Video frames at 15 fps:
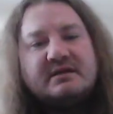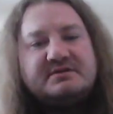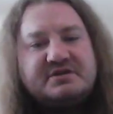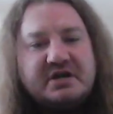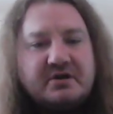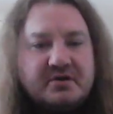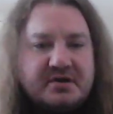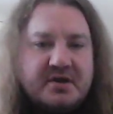
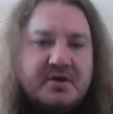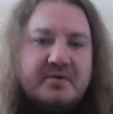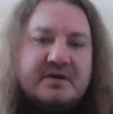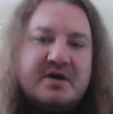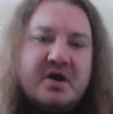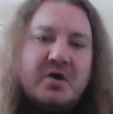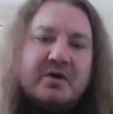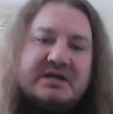Jericho
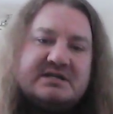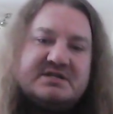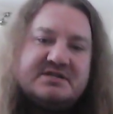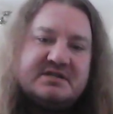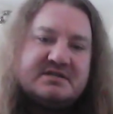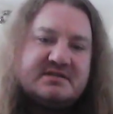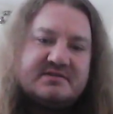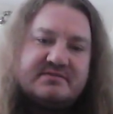and Owens
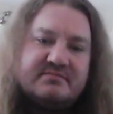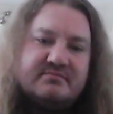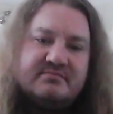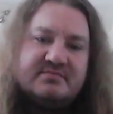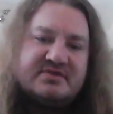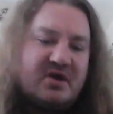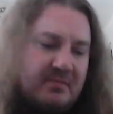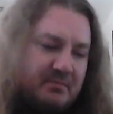just
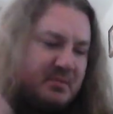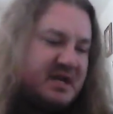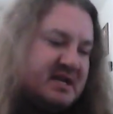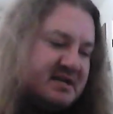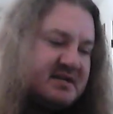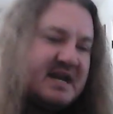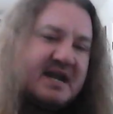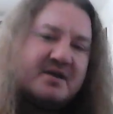start
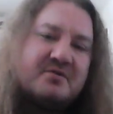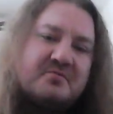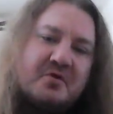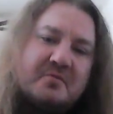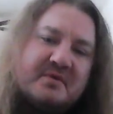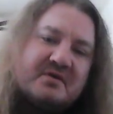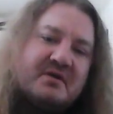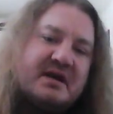beating down
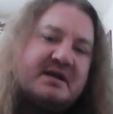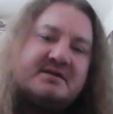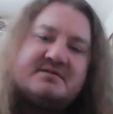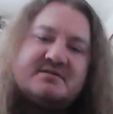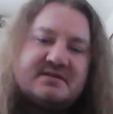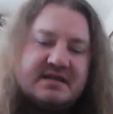Roman Reigns.